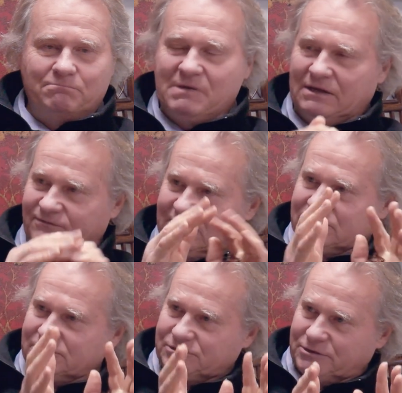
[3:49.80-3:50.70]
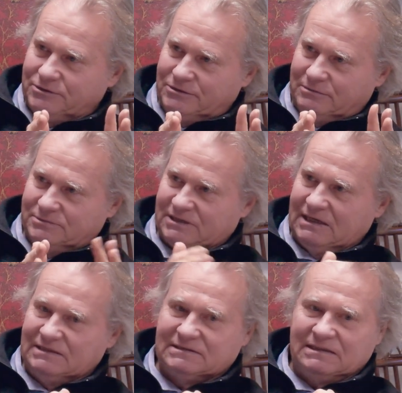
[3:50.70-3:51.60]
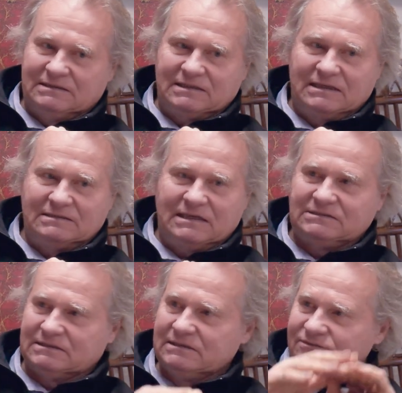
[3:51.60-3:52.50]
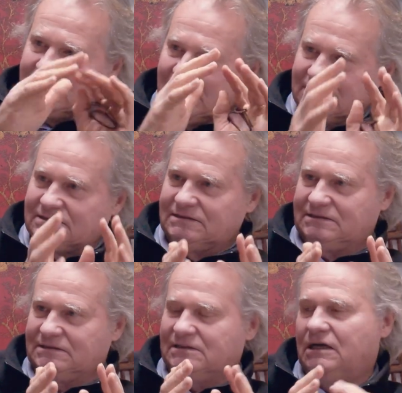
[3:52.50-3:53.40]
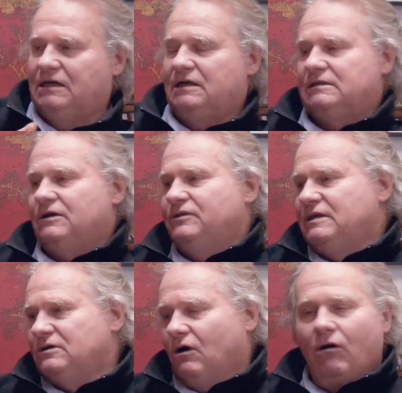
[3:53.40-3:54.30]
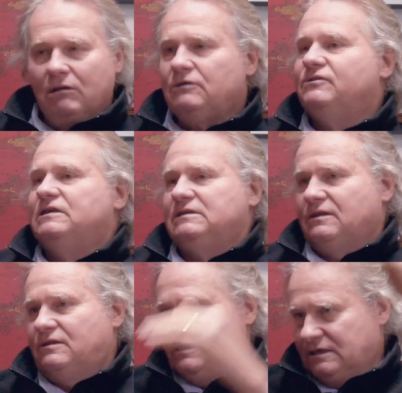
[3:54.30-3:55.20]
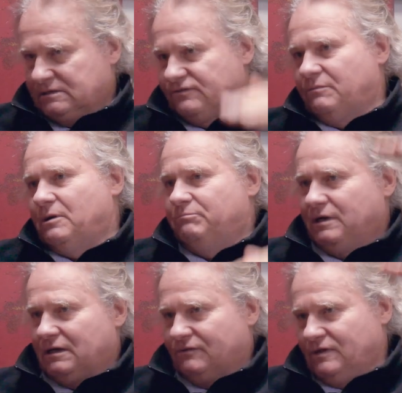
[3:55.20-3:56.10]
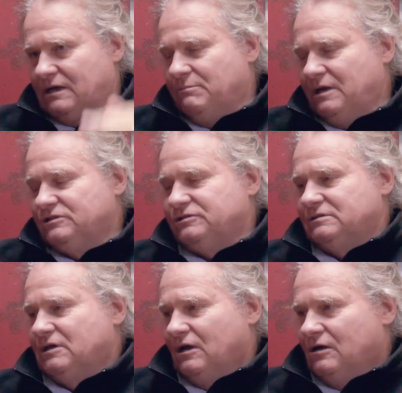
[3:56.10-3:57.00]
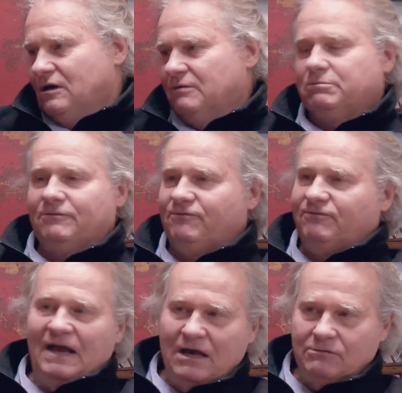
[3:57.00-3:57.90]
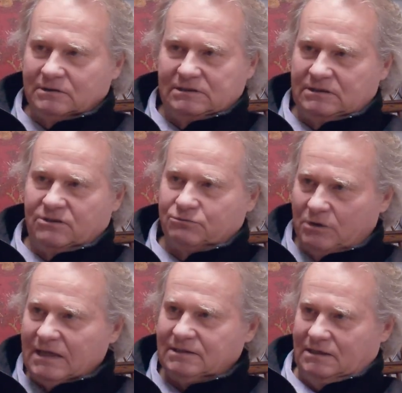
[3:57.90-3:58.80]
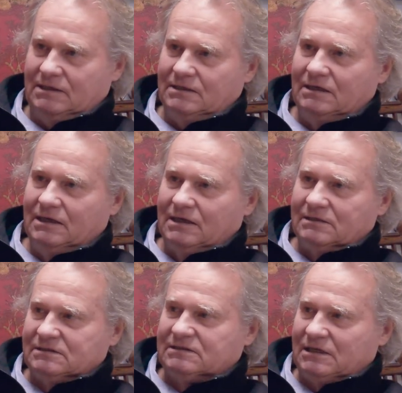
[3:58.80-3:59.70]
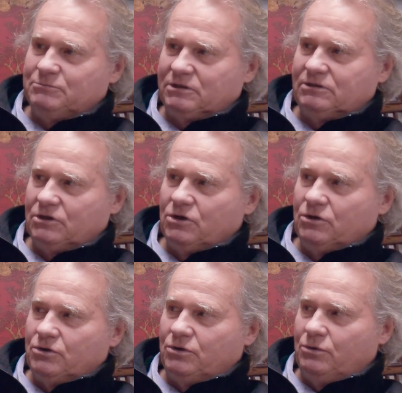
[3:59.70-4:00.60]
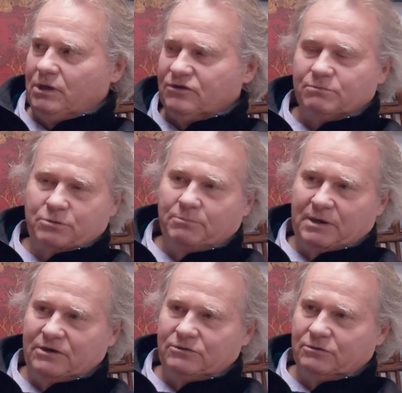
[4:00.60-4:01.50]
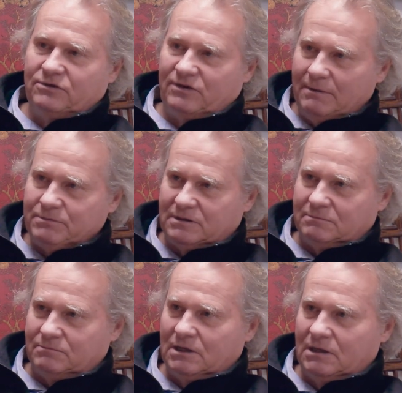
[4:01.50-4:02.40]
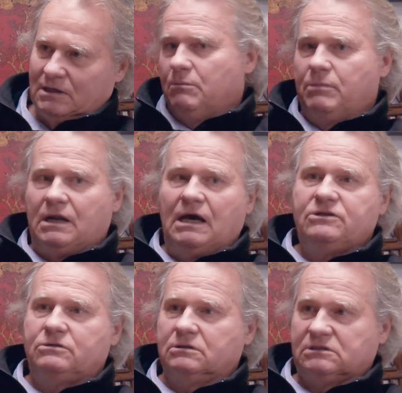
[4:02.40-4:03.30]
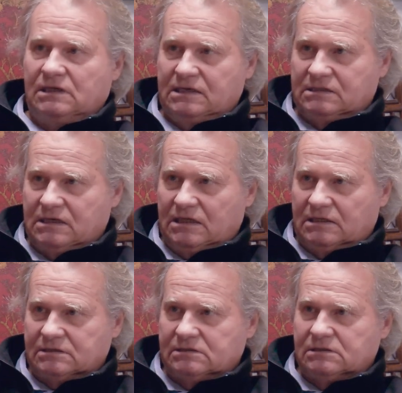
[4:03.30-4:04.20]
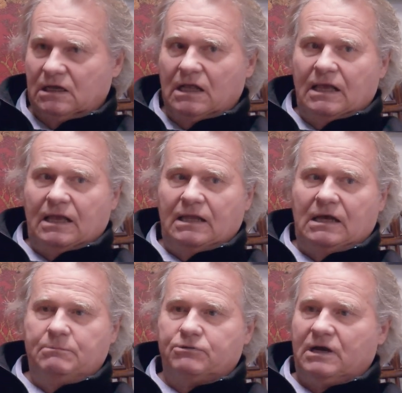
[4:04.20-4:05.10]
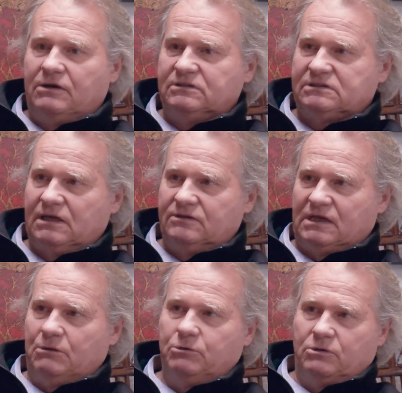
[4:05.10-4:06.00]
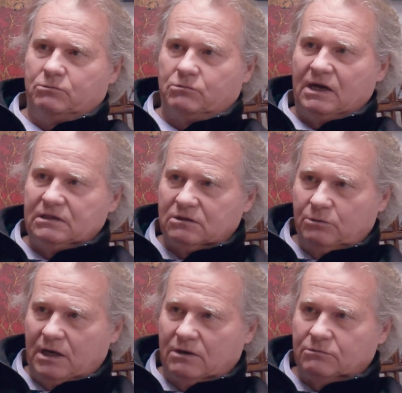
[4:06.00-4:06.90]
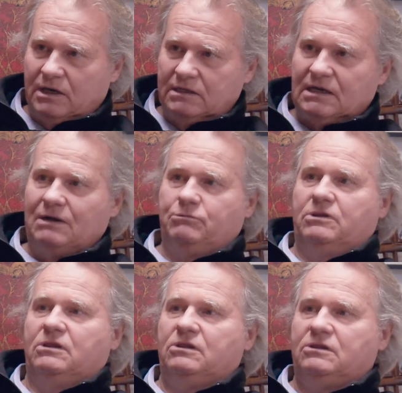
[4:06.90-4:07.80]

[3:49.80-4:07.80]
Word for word: metaphysical terms as, as, as, a living entity. Now, the, all of the things from above that I mentioned are profoundly threatening to someone who isn't prepared to accept them. But I took psychedelics, mm-hmm. and I'm proud to say that I wouldn't write the way I write. I wouldn't